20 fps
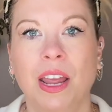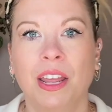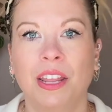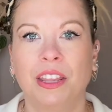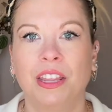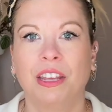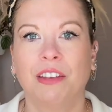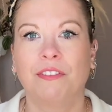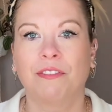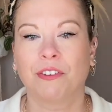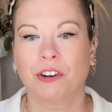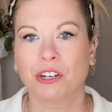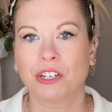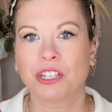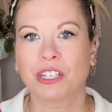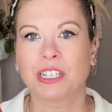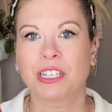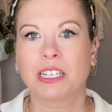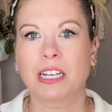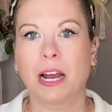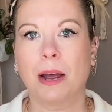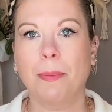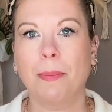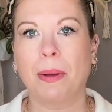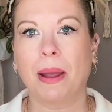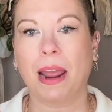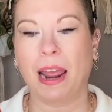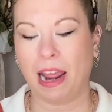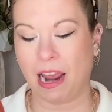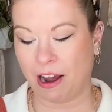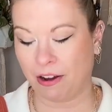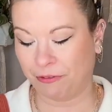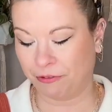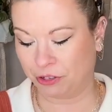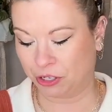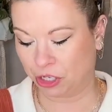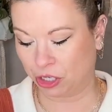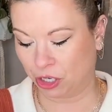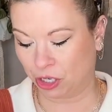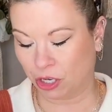The first step
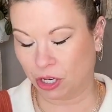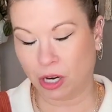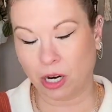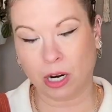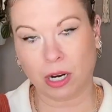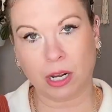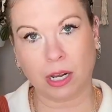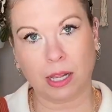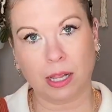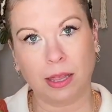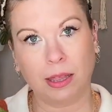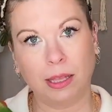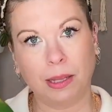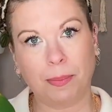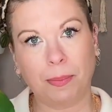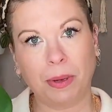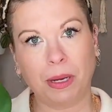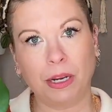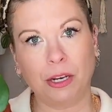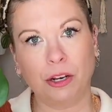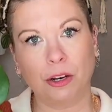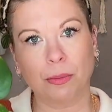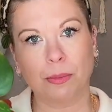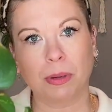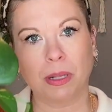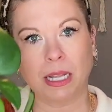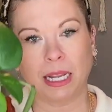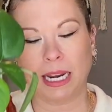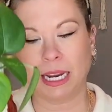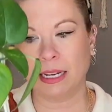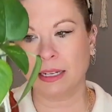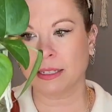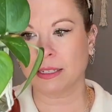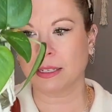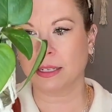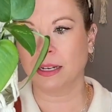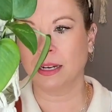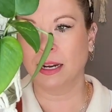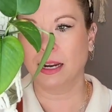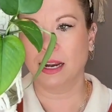after clipping your plant,
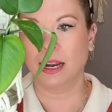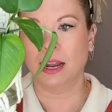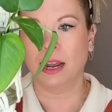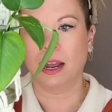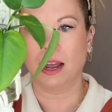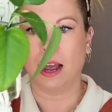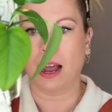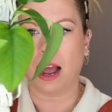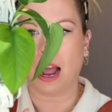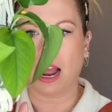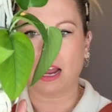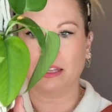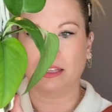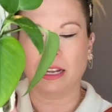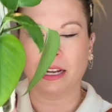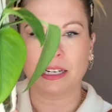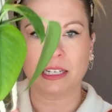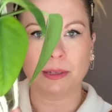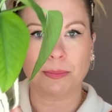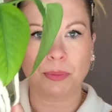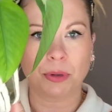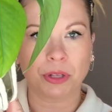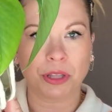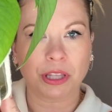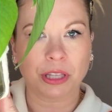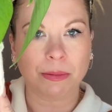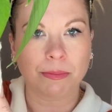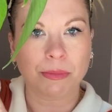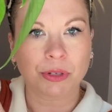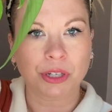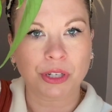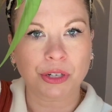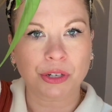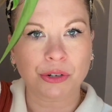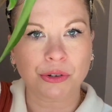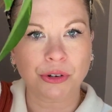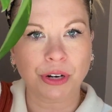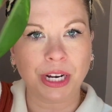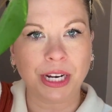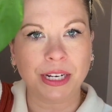I like to put them
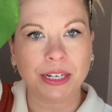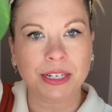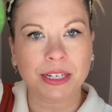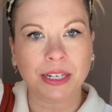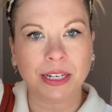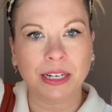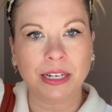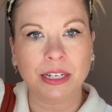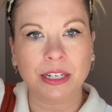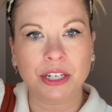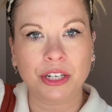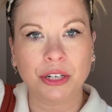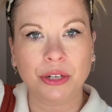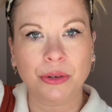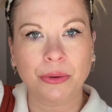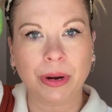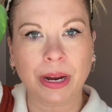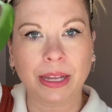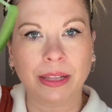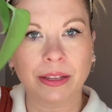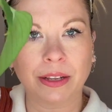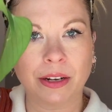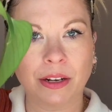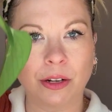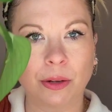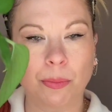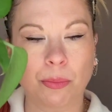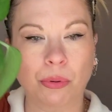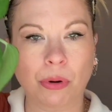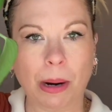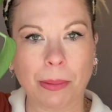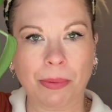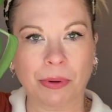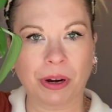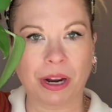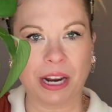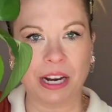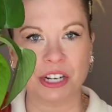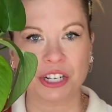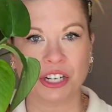straight into a little
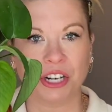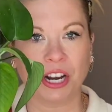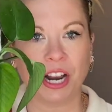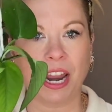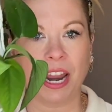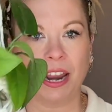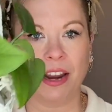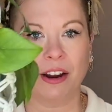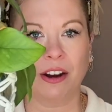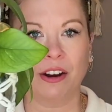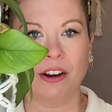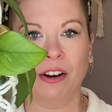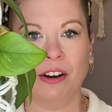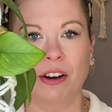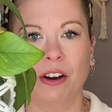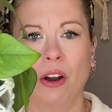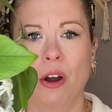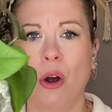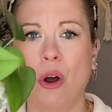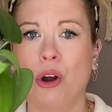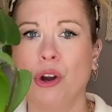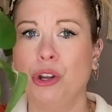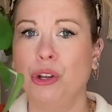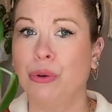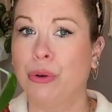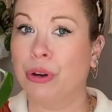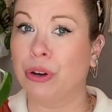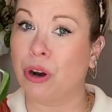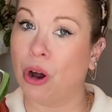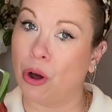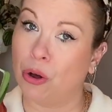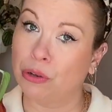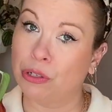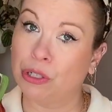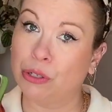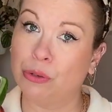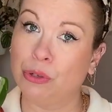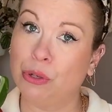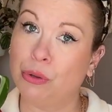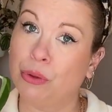propagation hanger. You could
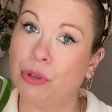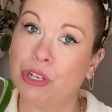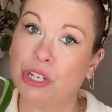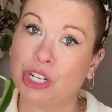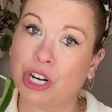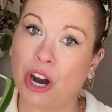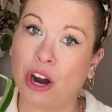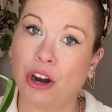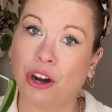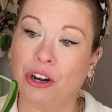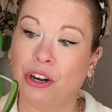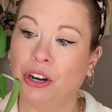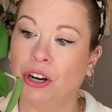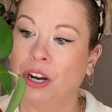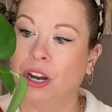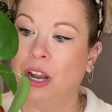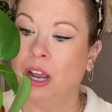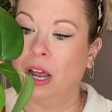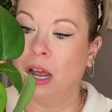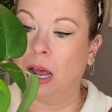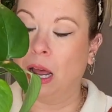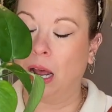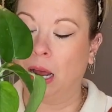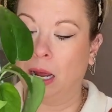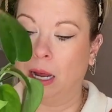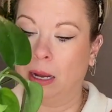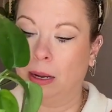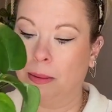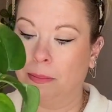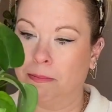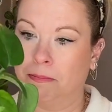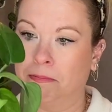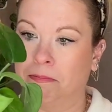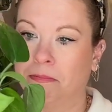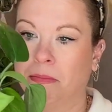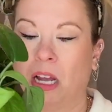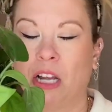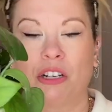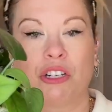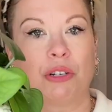also do the jar. I'll
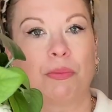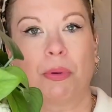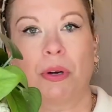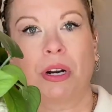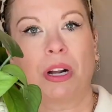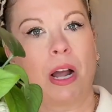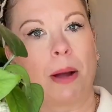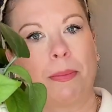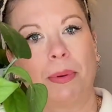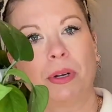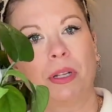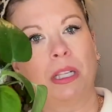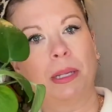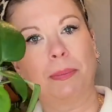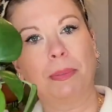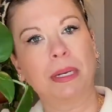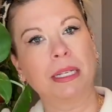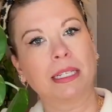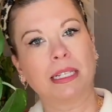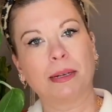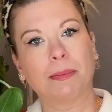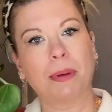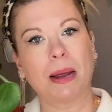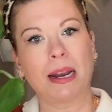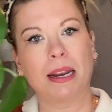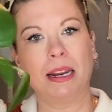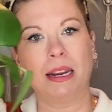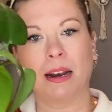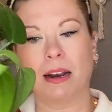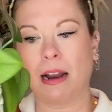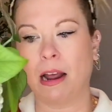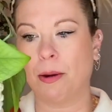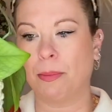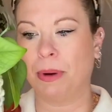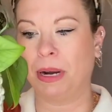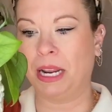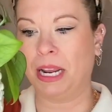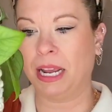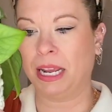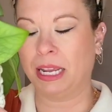just put a couple clippings depending on how
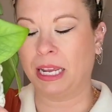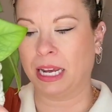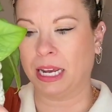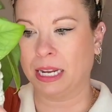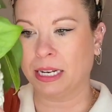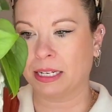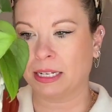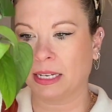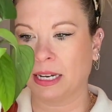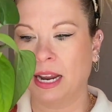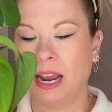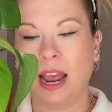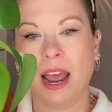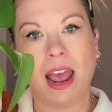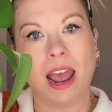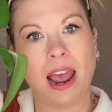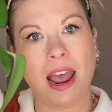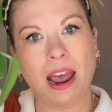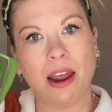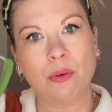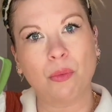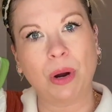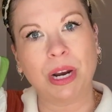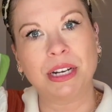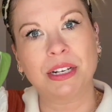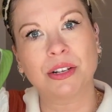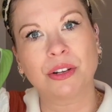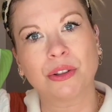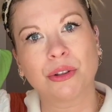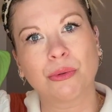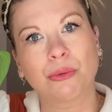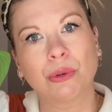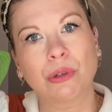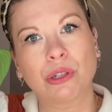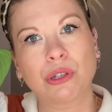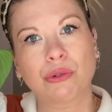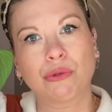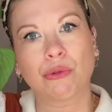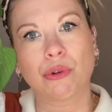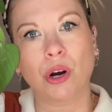many I get and wait till the
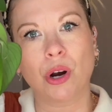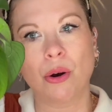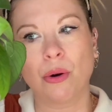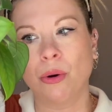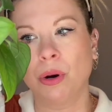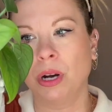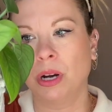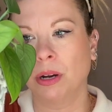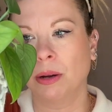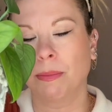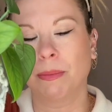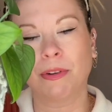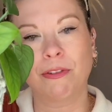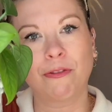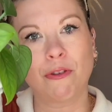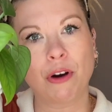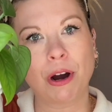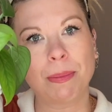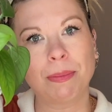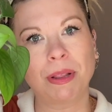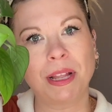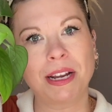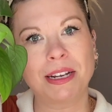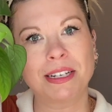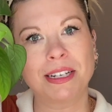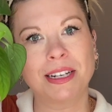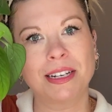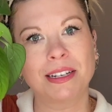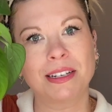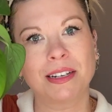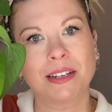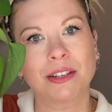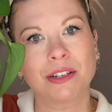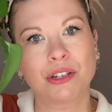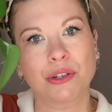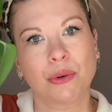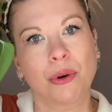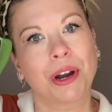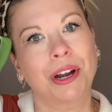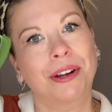roots grow before I plant it into the
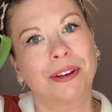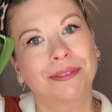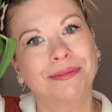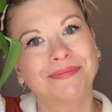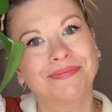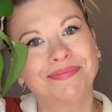soil.